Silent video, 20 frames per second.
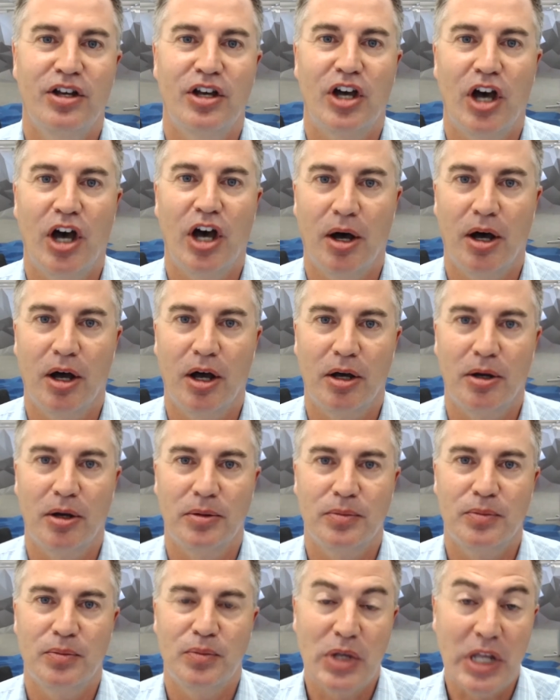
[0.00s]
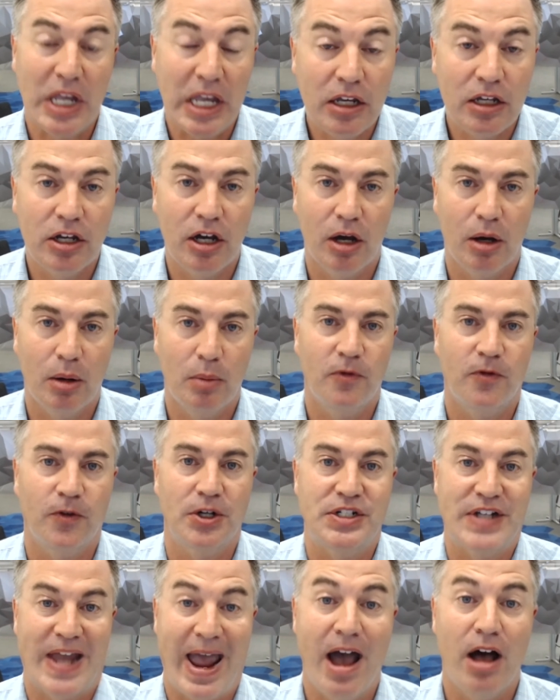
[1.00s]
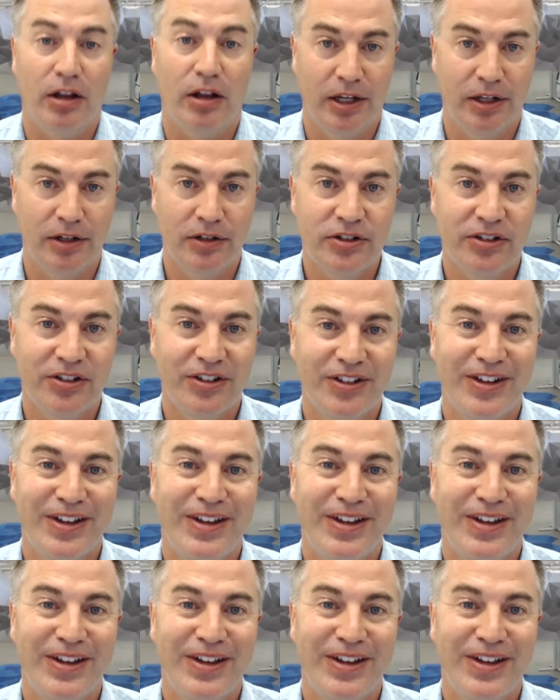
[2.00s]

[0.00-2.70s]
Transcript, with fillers: uh, income for talent